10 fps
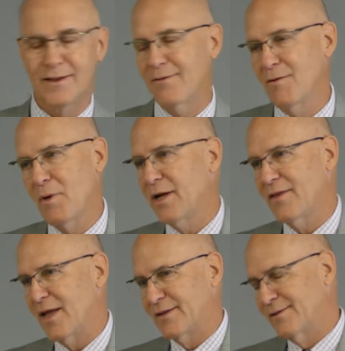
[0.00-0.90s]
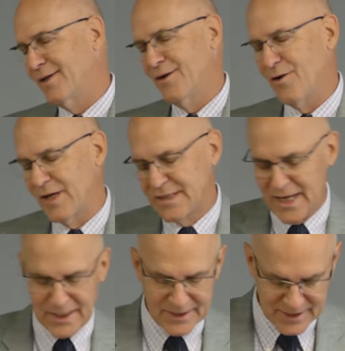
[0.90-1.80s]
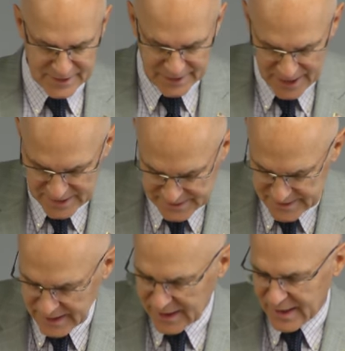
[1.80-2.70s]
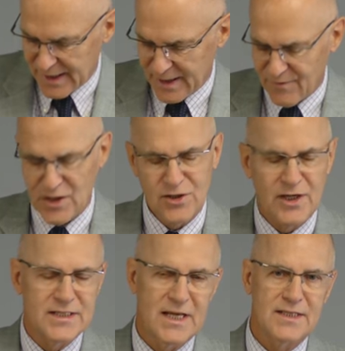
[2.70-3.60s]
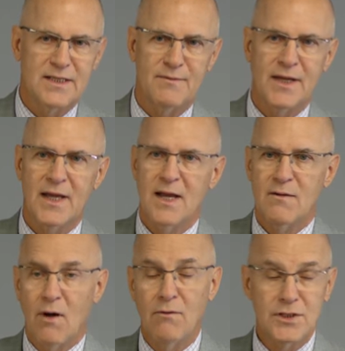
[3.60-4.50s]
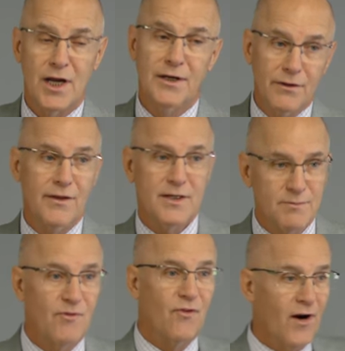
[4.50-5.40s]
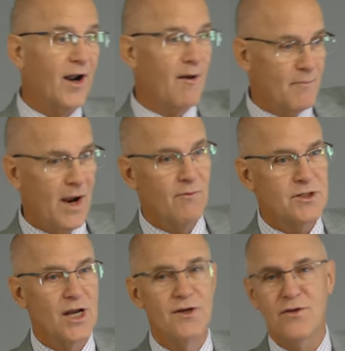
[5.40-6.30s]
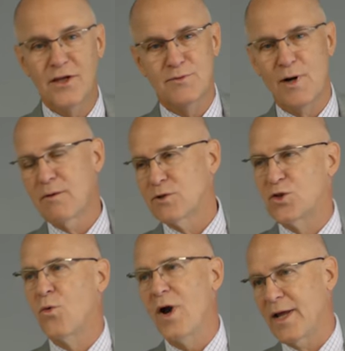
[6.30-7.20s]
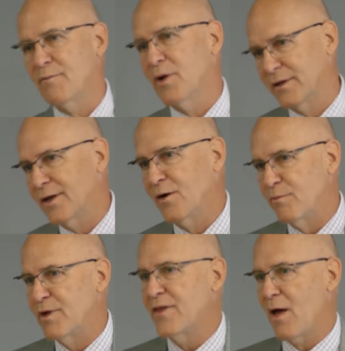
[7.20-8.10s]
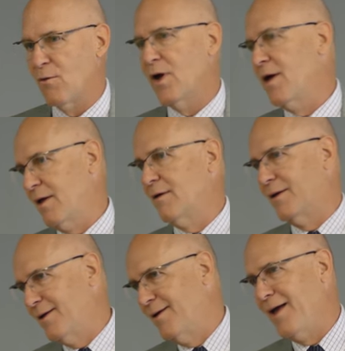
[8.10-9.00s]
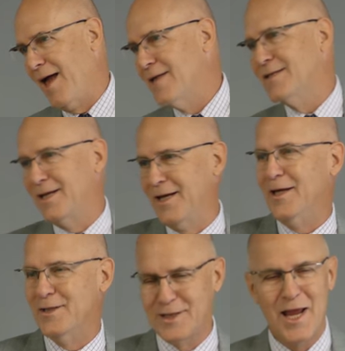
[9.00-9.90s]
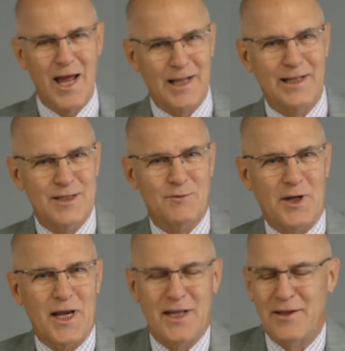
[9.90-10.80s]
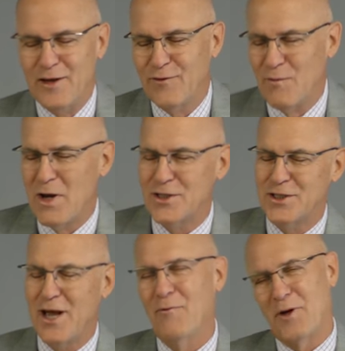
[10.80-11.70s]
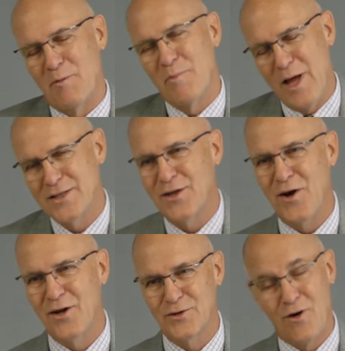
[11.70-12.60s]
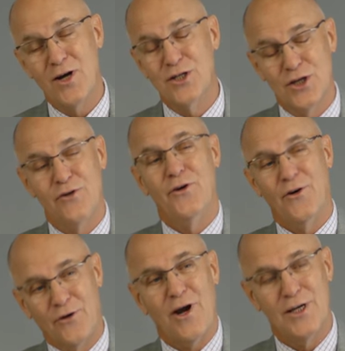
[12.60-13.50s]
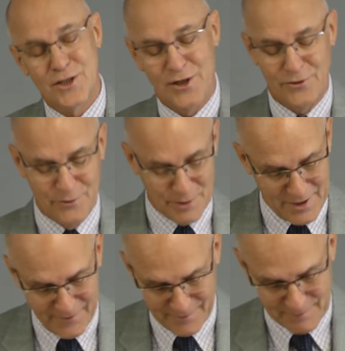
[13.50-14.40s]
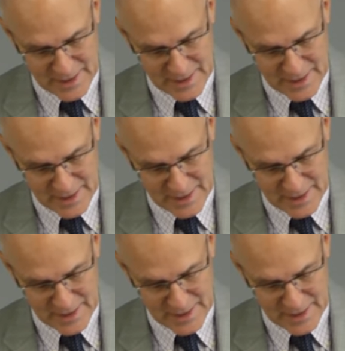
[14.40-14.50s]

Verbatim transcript: Everybody that you know, has taken this class eventually says to me, well, I wish I knew this before I got married. I wish I knew this when I was twenty, but you know, be that way as it is. At least we're getting the information now, we can pass it on to our children or grandchildren, whatever.